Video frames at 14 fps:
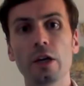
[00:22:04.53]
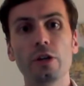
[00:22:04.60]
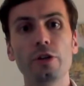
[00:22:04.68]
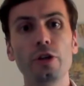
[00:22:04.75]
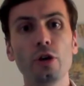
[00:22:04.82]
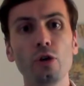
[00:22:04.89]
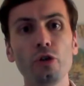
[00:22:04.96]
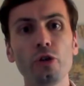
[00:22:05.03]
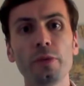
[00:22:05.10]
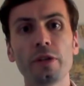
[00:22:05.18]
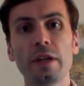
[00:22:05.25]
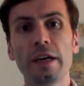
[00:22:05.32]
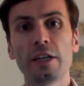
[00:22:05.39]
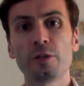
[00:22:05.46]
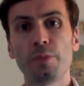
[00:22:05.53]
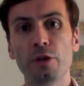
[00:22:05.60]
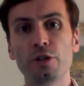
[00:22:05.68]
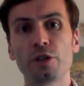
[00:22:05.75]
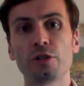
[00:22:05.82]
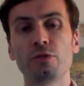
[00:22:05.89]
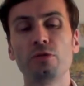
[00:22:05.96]
The ultimate
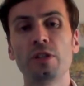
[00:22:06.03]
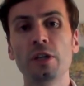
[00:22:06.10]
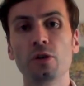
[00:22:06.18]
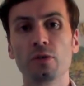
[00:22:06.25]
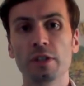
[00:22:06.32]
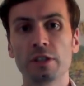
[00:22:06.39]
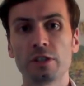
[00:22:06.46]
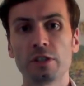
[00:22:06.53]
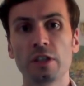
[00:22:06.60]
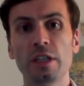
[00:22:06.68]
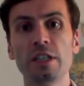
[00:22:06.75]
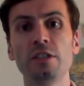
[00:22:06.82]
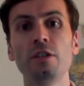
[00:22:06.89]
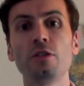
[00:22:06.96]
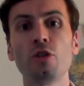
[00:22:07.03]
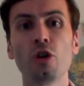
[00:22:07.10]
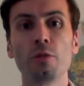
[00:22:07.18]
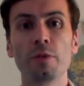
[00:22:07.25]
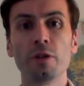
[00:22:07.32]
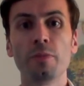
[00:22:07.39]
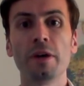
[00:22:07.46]
exposure to tail risks is
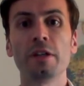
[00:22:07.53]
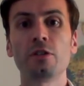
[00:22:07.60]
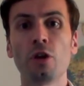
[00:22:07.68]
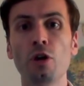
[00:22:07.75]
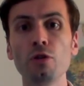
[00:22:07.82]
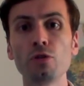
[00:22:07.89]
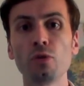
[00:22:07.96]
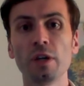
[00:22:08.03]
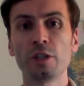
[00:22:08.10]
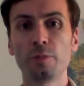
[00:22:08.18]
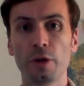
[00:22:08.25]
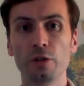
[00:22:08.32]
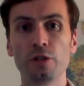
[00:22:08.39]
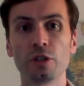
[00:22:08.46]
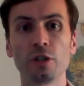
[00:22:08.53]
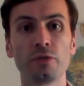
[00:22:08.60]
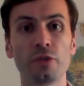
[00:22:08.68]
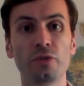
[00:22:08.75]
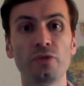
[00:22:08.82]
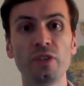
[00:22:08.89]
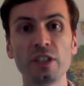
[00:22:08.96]
determined by the total exposure of
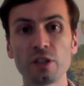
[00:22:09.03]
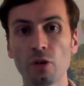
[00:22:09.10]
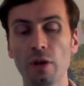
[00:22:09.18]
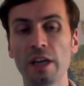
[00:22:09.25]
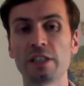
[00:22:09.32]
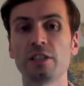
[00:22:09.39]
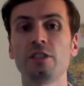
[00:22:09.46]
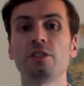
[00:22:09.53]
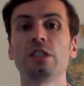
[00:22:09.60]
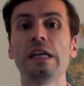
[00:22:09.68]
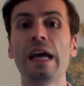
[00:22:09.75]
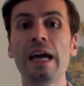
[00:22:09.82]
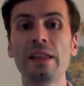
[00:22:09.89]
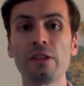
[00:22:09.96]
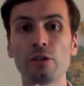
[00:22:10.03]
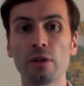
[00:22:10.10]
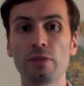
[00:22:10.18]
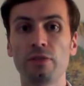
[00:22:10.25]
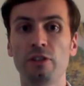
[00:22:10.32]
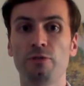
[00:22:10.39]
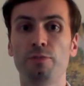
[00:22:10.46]
the physical assets and the
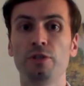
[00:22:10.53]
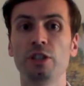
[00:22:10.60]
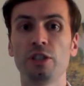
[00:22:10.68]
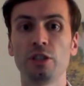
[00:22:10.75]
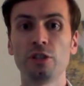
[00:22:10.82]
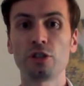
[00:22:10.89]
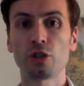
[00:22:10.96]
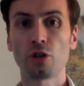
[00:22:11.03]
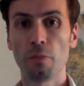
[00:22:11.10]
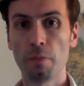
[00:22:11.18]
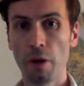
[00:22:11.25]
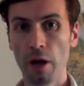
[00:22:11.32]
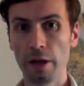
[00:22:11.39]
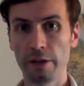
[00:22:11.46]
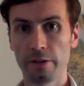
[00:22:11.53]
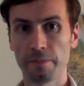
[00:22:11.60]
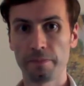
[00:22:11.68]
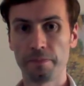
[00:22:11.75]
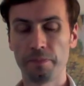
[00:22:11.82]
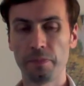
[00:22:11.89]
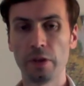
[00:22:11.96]
derivative positions combined.
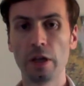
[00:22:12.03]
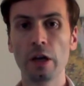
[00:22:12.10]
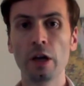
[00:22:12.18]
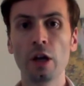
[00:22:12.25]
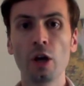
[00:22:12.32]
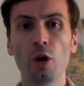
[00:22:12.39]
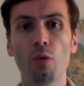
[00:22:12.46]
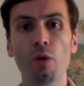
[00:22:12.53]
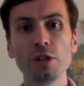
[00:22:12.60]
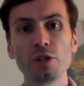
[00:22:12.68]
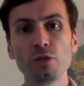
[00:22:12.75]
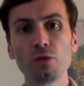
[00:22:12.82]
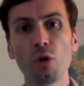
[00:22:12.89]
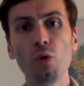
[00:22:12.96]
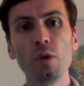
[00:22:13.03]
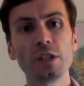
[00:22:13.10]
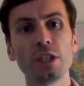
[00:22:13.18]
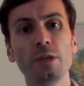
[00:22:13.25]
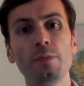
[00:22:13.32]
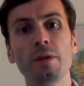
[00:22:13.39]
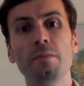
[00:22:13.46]
One should always
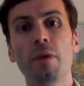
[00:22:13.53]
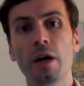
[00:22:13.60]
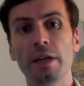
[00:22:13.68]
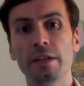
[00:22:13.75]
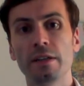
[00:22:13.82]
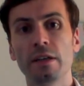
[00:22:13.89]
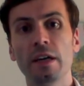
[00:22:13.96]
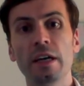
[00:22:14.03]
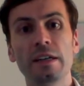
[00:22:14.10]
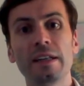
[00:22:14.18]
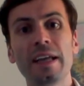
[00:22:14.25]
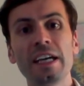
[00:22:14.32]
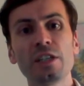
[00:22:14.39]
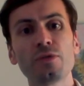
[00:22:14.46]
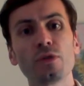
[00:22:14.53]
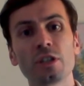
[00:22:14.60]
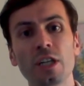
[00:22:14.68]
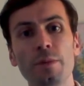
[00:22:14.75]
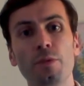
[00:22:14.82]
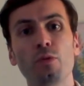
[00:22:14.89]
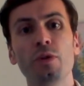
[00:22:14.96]
keep in mind that, as for
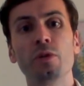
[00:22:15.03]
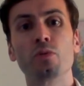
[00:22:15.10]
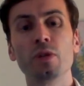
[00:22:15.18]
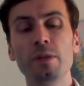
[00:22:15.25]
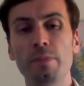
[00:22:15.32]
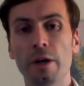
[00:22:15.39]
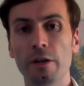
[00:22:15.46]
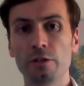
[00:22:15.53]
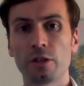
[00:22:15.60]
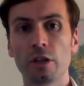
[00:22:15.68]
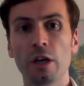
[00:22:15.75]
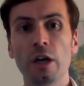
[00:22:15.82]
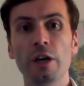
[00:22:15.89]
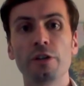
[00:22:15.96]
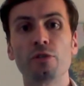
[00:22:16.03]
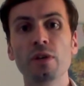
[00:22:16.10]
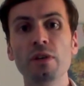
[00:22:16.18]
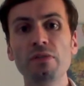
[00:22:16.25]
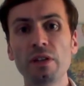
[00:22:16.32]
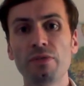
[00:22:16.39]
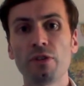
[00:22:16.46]
example with repos,
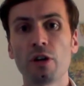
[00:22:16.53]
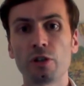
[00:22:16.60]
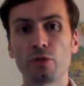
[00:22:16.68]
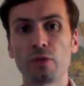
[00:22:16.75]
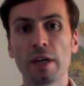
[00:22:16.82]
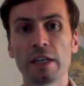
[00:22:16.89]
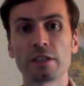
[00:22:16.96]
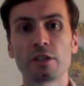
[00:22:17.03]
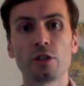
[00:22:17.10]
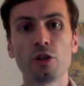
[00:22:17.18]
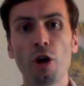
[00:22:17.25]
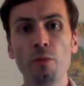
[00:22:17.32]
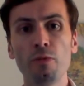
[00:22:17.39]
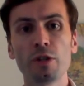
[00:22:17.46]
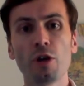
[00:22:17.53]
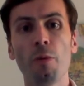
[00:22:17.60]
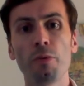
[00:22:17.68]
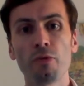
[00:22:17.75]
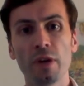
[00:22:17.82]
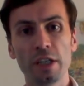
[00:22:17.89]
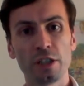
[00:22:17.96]
derivative contracts come with
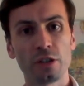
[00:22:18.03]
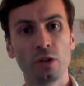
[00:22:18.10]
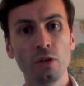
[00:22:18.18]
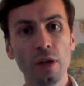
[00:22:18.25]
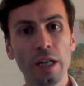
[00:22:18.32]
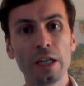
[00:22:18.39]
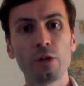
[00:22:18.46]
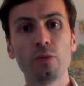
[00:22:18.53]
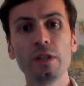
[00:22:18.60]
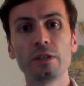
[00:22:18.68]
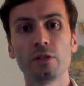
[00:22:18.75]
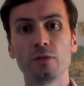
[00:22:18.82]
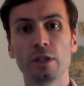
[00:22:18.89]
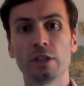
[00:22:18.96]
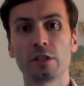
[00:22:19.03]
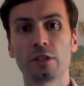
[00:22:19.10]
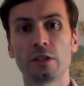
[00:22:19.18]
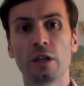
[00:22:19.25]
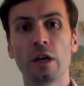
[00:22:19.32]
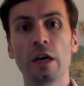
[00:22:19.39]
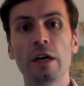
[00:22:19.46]
operational and liquidity risks
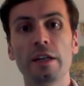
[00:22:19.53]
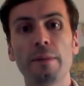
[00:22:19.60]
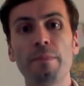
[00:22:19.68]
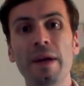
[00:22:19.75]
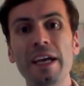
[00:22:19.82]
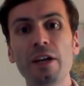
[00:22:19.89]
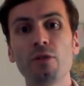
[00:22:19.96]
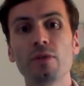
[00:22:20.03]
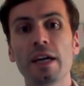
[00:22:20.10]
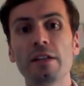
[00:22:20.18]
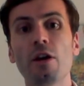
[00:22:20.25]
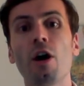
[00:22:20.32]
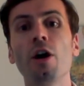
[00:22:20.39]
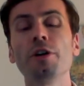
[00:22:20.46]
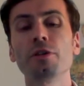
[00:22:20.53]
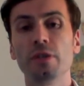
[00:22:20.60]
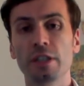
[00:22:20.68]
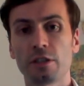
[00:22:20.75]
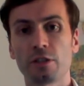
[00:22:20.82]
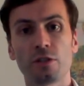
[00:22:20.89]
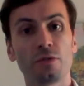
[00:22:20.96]
that may create other
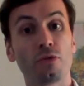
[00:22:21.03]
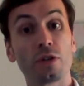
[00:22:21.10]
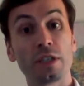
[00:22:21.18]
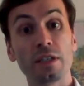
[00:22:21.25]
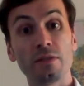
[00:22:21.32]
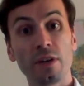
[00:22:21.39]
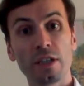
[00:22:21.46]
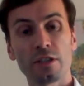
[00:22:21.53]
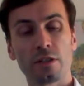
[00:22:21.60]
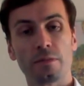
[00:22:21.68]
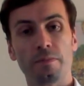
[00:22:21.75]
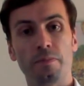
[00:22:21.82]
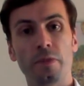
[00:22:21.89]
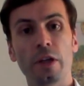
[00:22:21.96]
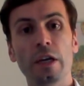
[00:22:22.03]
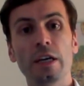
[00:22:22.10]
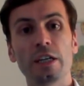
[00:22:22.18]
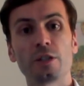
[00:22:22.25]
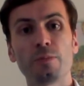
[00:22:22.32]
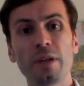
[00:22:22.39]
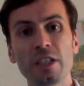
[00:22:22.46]
risks for the investor,
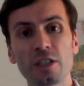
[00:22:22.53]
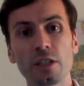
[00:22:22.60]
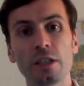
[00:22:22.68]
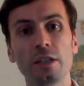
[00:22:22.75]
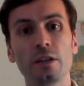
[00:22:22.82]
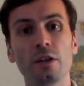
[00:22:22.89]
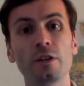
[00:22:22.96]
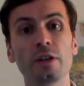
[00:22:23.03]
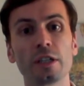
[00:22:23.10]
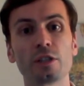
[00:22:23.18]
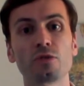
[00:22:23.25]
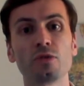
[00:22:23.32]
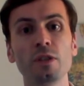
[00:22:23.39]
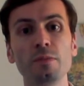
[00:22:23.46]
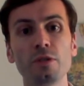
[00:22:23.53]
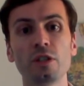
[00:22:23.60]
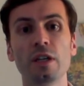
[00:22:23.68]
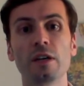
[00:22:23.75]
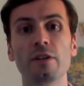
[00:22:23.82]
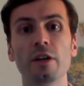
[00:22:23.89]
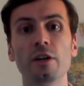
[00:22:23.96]
especially under extreme
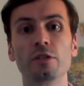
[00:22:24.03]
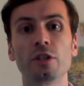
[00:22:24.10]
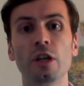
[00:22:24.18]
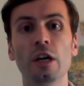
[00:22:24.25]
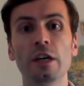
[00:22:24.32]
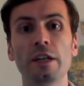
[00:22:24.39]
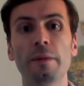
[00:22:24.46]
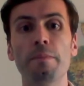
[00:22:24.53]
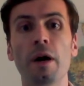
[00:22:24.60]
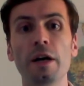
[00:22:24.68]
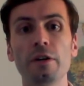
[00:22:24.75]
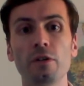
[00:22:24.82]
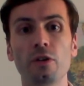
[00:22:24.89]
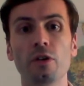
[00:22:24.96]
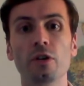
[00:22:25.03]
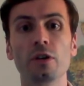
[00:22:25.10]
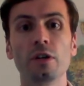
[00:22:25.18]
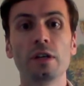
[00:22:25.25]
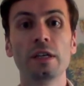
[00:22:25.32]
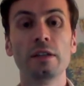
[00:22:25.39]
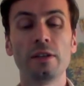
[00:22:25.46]
scenarios that might
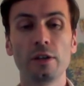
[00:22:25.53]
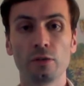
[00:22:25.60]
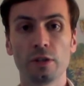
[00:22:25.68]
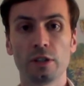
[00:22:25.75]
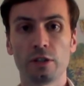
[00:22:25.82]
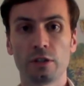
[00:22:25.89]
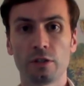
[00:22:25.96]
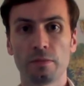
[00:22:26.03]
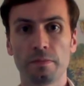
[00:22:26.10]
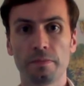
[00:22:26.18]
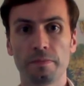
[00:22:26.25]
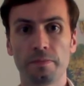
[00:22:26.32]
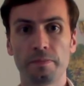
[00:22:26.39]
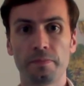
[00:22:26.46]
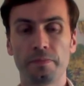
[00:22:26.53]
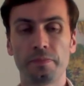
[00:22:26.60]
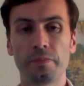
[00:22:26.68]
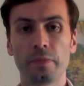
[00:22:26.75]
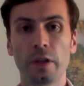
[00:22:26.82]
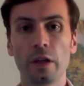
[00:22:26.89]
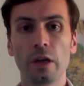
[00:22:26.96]
occur in tail risks.
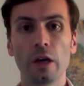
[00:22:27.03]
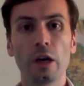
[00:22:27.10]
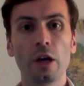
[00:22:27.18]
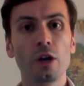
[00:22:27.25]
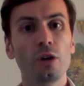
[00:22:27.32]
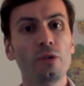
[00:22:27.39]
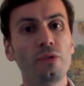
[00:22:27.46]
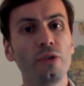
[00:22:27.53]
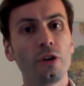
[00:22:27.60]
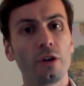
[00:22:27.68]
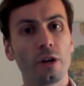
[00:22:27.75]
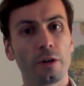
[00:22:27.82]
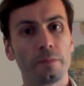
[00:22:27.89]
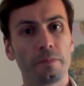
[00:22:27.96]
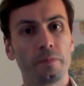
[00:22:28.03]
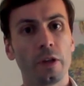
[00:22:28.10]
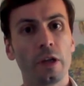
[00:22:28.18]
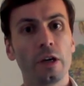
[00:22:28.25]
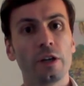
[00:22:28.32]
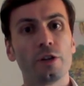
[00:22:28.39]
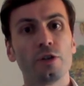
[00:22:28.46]
Further,
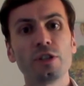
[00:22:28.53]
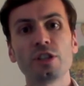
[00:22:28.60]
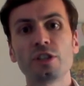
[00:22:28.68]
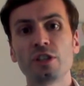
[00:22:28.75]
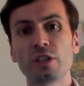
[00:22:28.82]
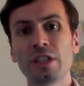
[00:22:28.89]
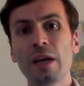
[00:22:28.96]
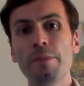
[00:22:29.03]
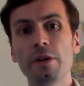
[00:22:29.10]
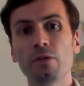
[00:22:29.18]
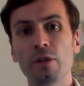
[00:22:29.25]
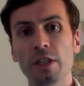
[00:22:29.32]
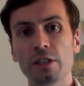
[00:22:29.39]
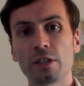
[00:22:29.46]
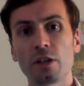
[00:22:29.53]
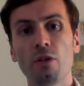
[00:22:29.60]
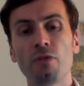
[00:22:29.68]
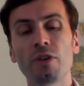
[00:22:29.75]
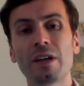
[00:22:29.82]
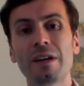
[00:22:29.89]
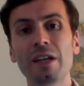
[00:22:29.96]
there is the systemic risk
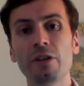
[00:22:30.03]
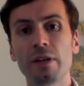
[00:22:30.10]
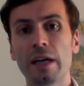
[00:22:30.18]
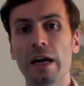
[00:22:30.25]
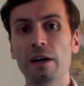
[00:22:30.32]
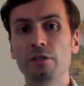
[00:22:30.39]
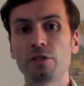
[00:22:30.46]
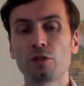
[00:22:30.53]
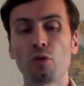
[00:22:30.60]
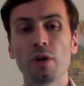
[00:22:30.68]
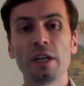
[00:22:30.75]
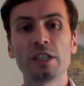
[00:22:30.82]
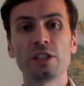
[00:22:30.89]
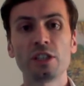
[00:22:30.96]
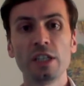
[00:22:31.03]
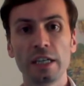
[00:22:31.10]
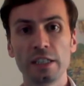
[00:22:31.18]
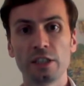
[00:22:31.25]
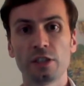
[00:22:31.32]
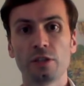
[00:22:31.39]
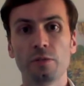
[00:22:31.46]
of a clearinghouse or
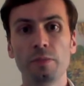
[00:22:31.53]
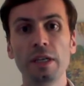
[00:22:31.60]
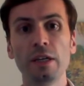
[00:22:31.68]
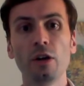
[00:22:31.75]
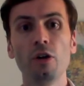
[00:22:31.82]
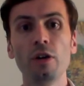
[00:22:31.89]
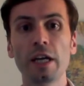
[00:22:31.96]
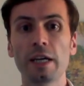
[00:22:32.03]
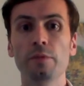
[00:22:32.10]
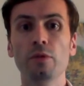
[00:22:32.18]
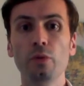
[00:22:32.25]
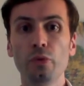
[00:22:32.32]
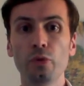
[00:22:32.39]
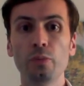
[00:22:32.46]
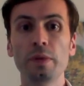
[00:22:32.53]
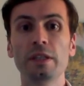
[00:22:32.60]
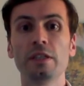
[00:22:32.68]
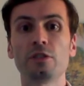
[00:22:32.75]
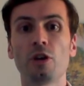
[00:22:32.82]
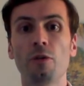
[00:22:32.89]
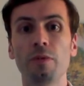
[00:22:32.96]
exchange being unable to meet
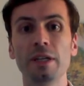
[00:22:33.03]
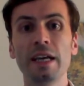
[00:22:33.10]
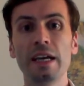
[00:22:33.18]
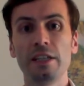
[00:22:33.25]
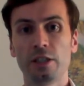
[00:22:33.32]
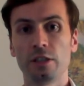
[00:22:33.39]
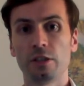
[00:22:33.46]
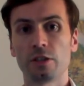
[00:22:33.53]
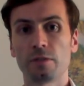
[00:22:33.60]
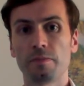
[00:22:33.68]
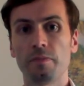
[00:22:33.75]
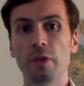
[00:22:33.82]
its obligations.